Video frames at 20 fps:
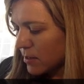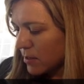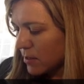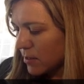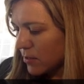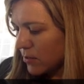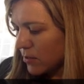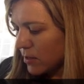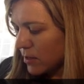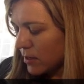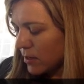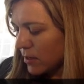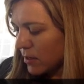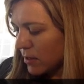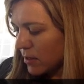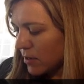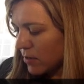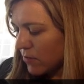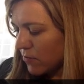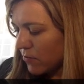and then I
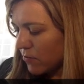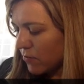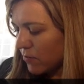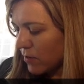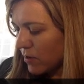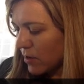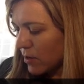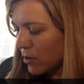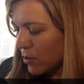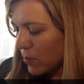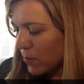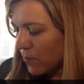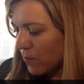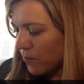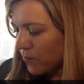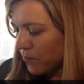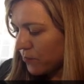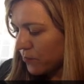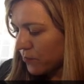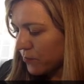have um,
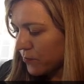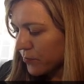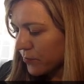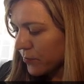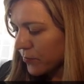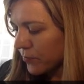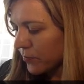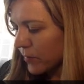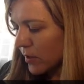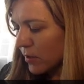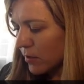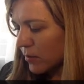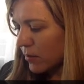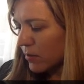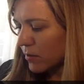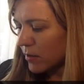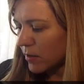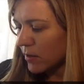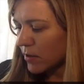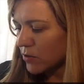
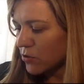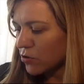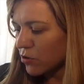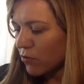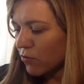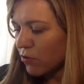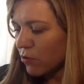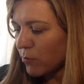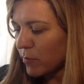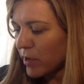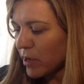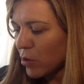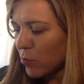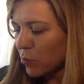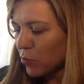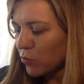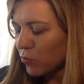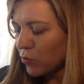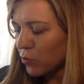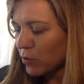I can solve for my
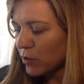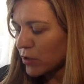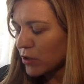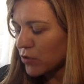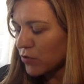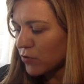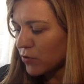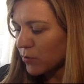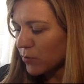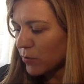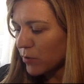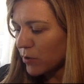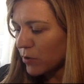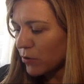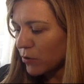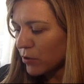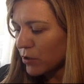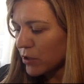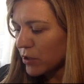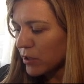output voltage from
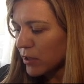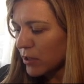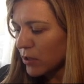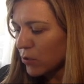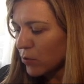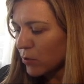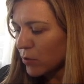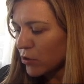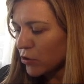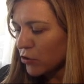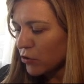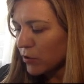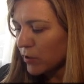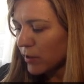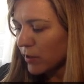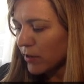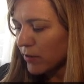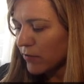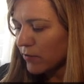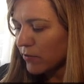the original equation I
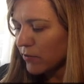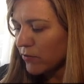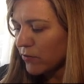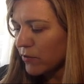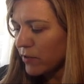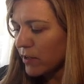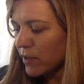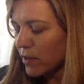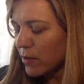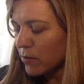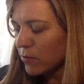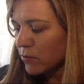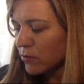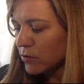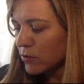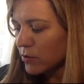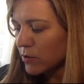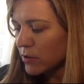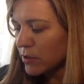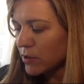have v
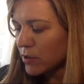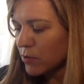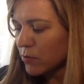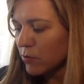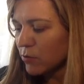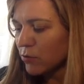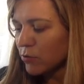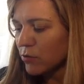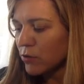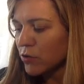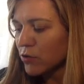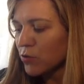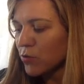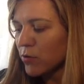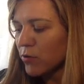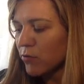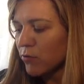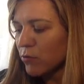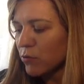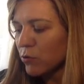out is equal to the
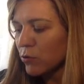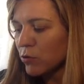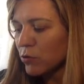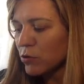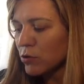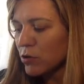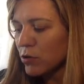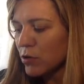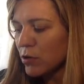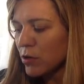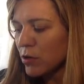square root